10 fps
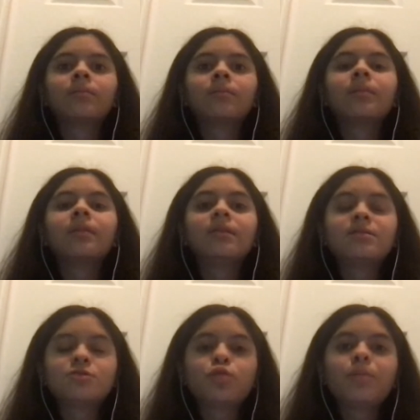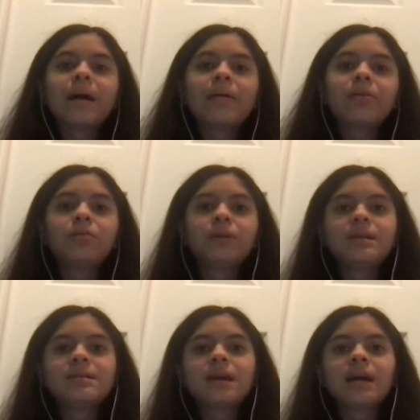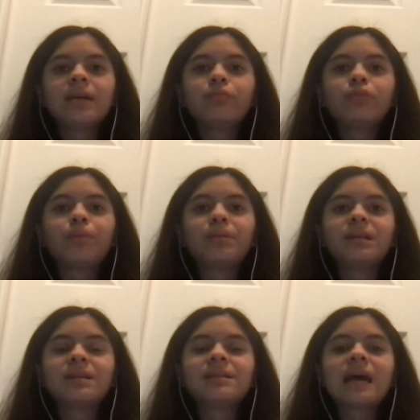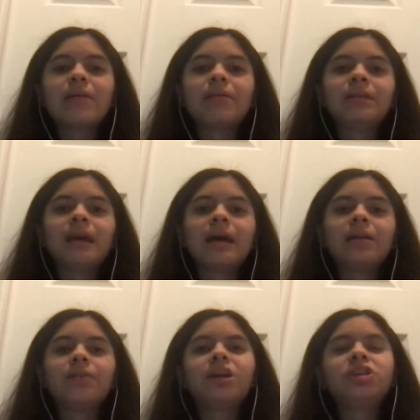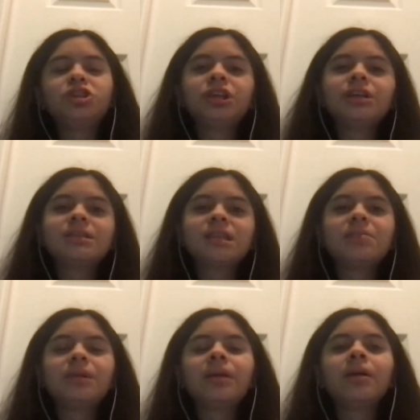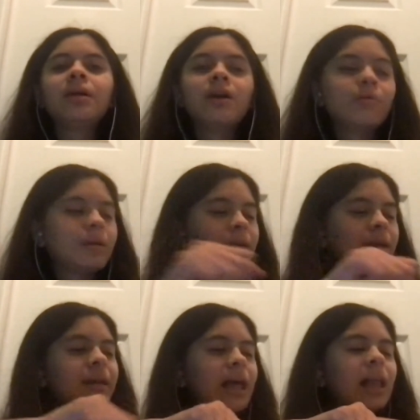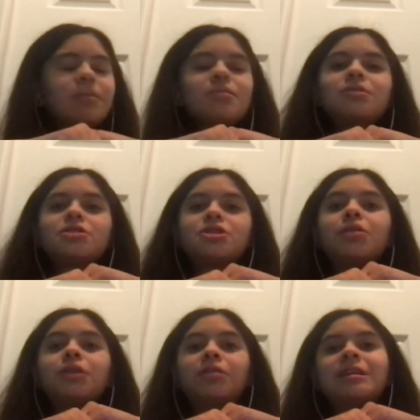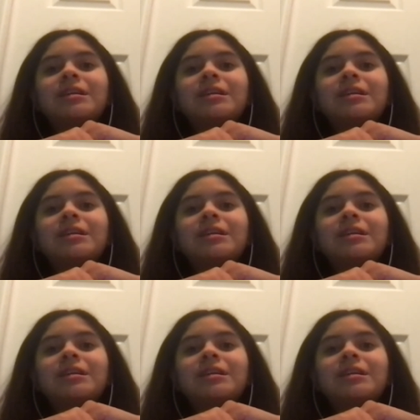The Zoom background we designed represents how at the end of each GSA meeting we link elbows to show unity.